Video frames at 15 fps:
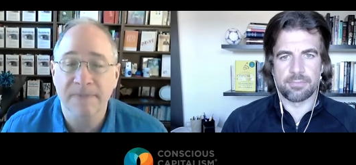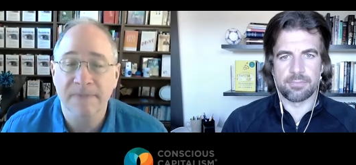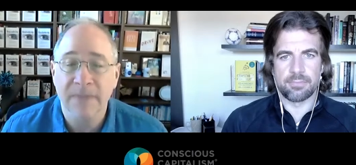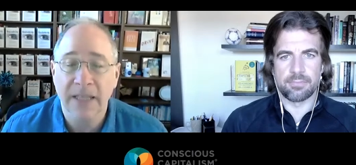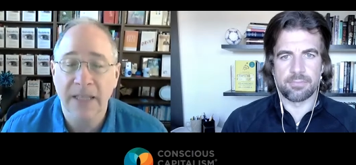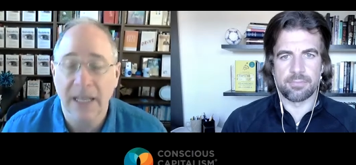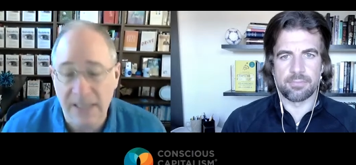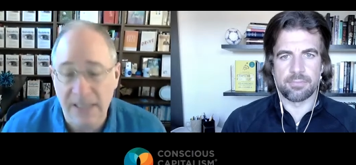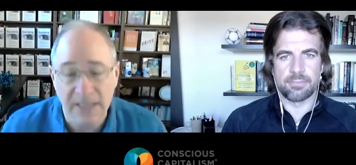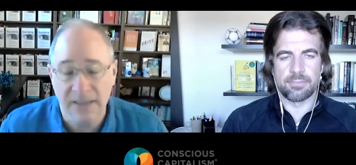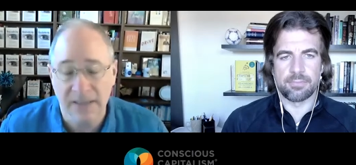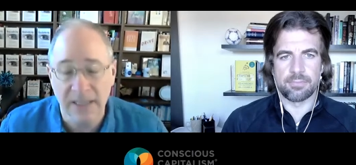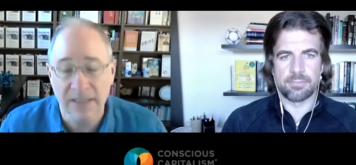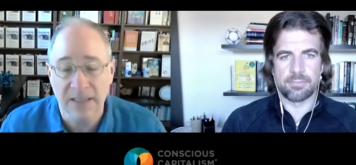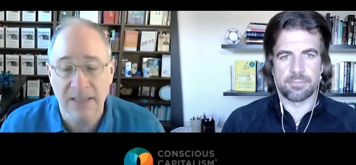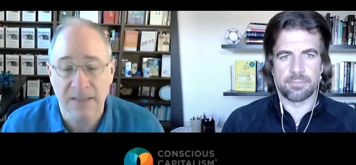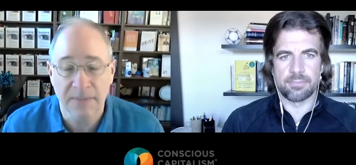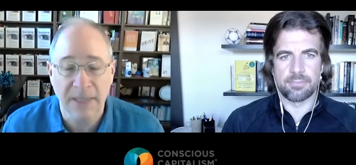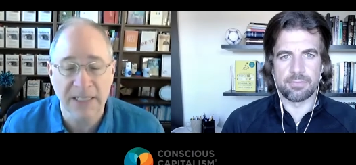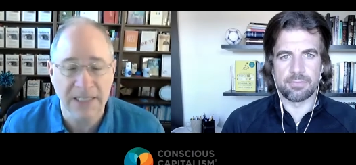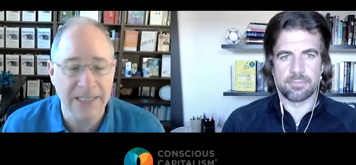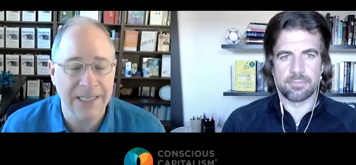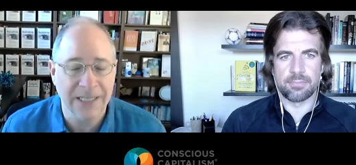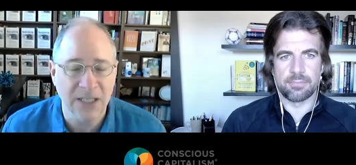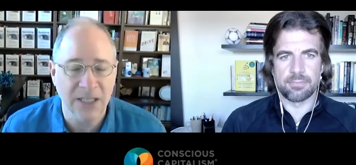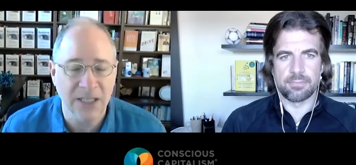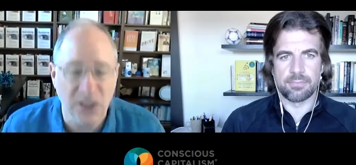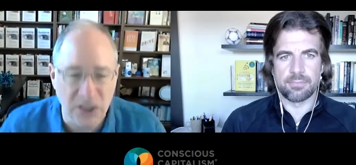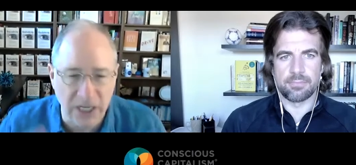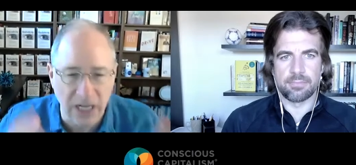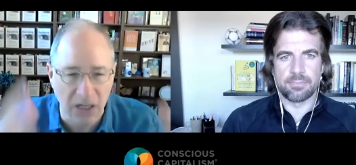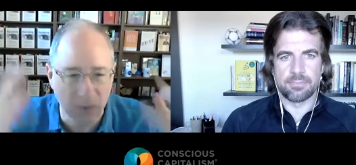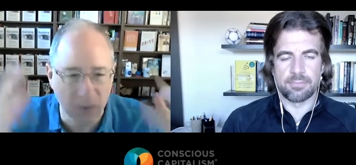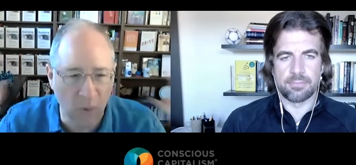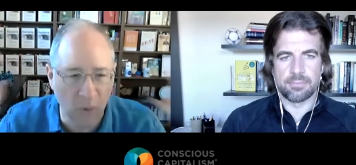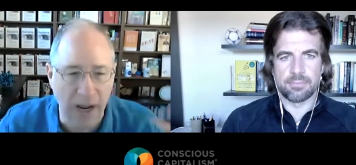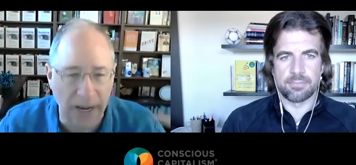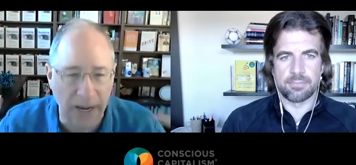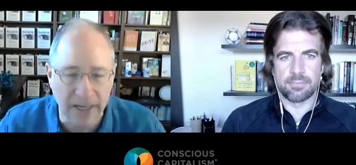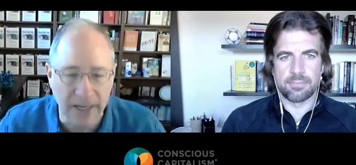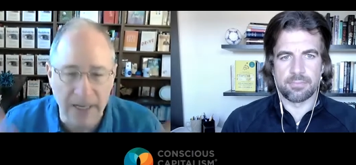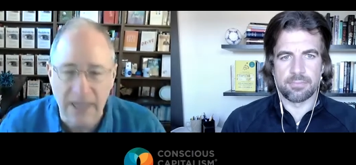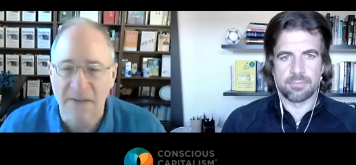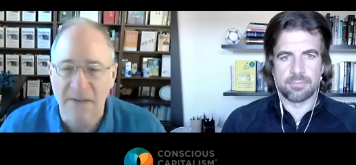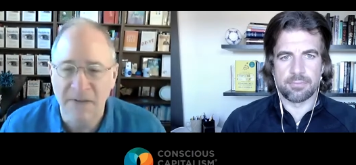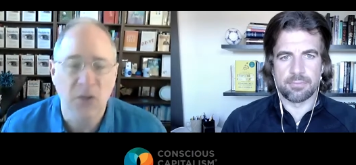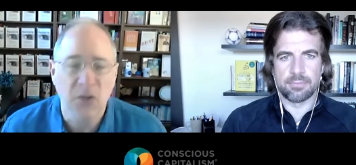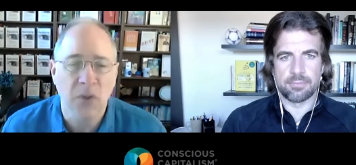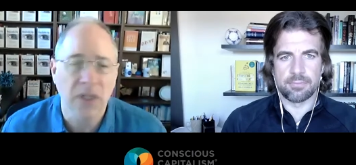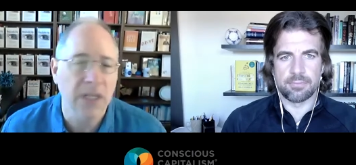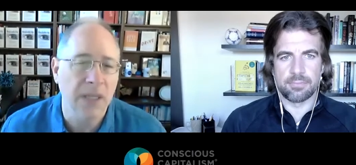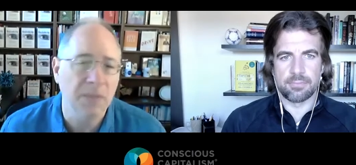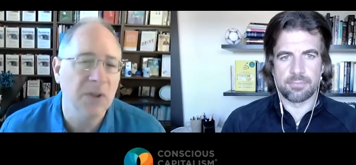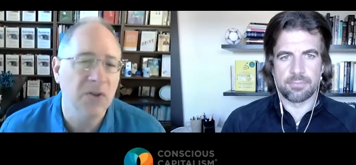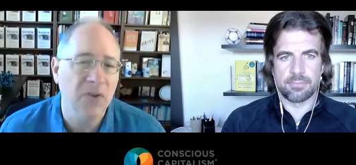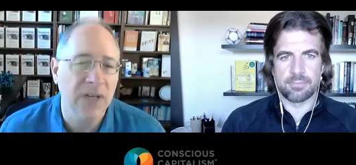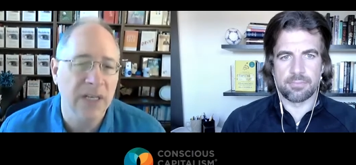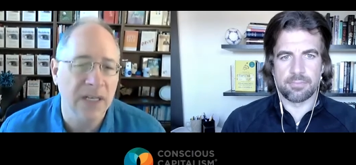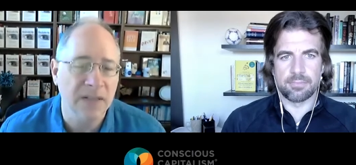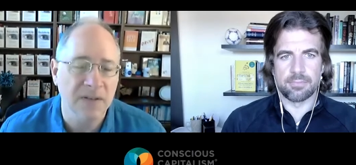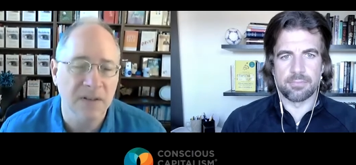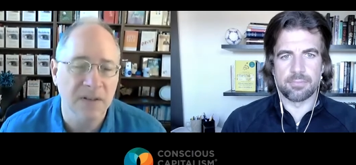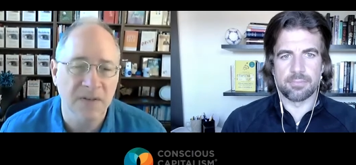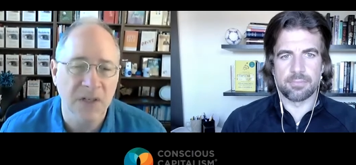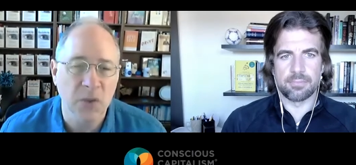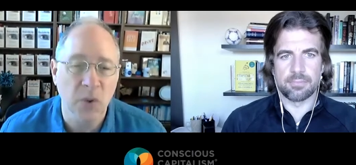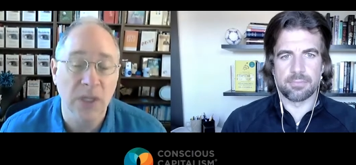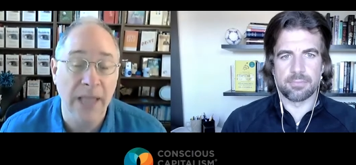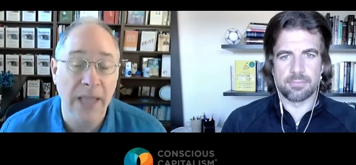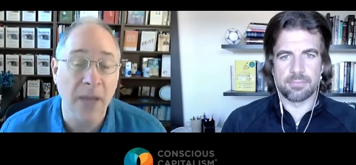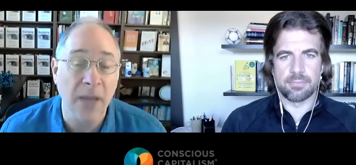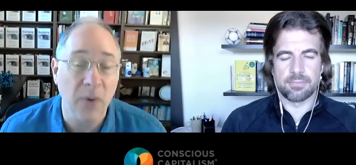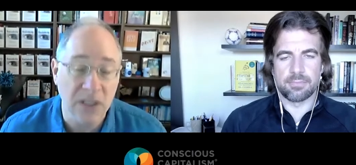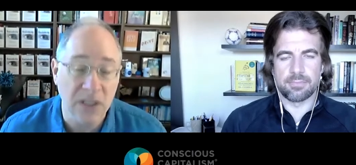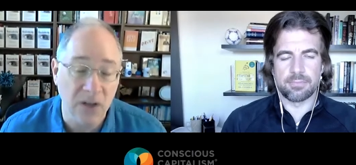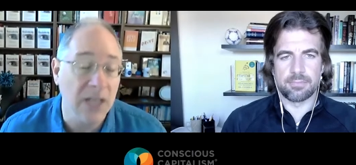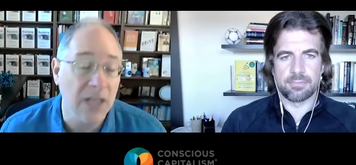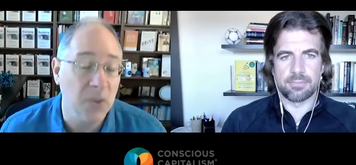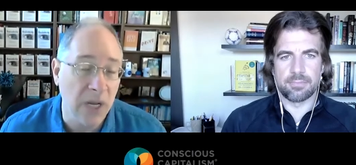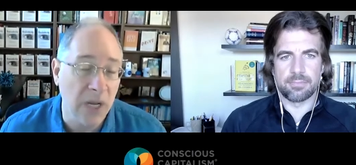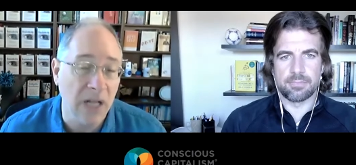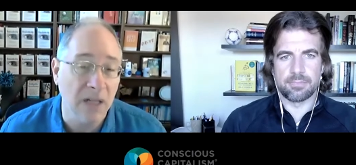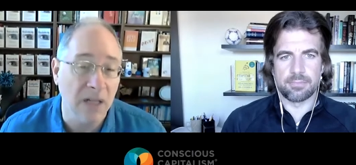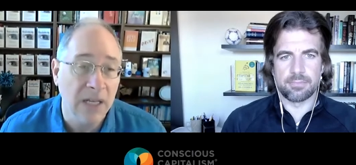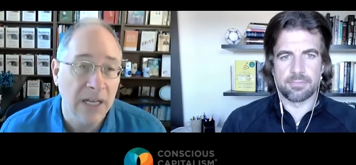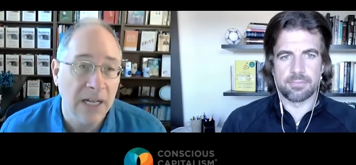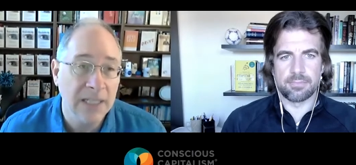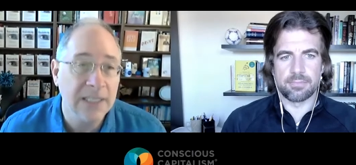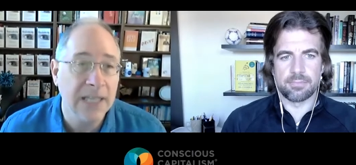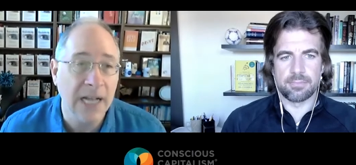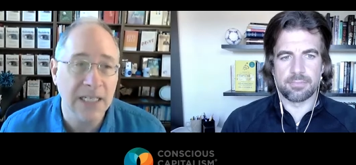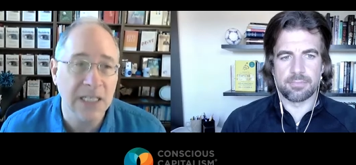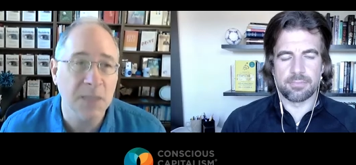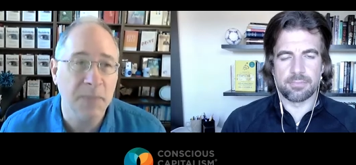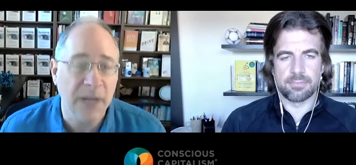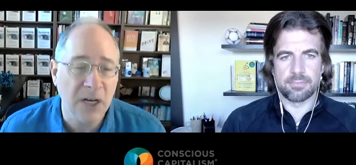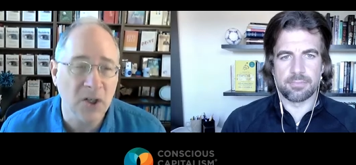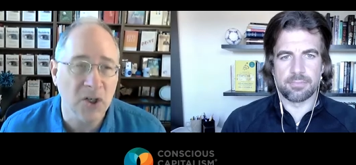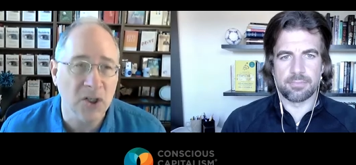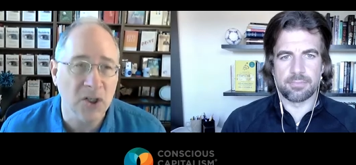Speaker 1: and that's it. That's basically in a nutshell why visual imagery and visual language as well. It's not just pictures,